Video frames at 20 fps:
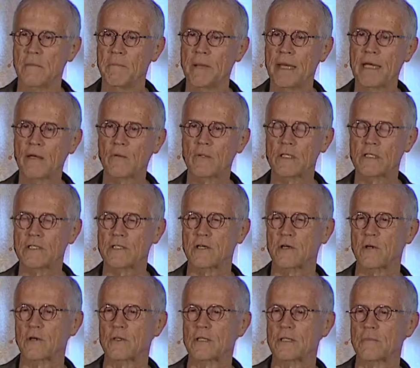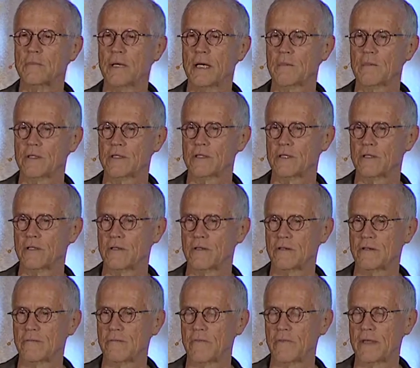Penguin's the only
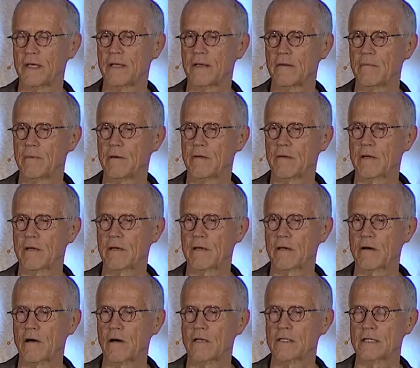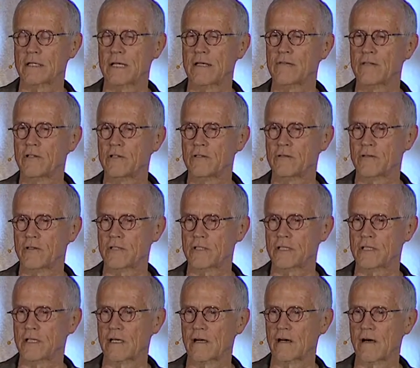publisher that uh, calls in every
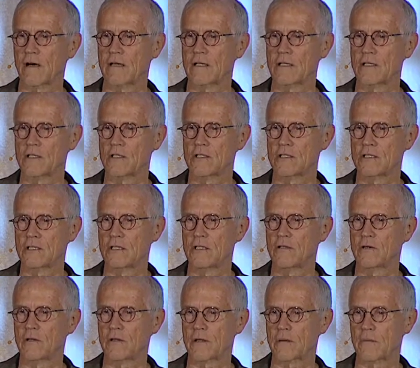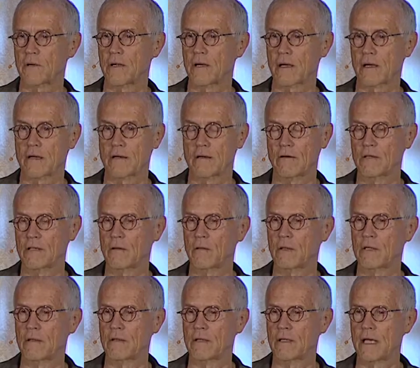university and college in North America. Only
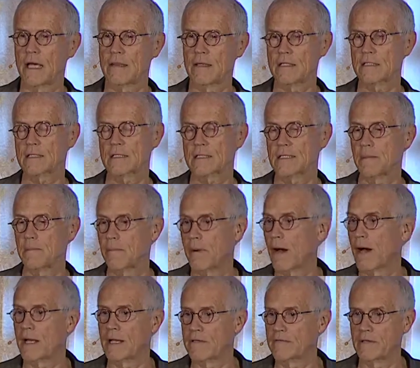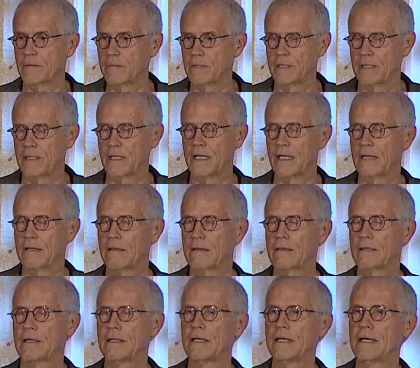one. I think it's because they bought everybody. I don't
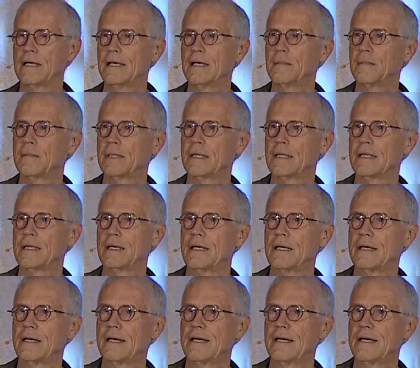think, but.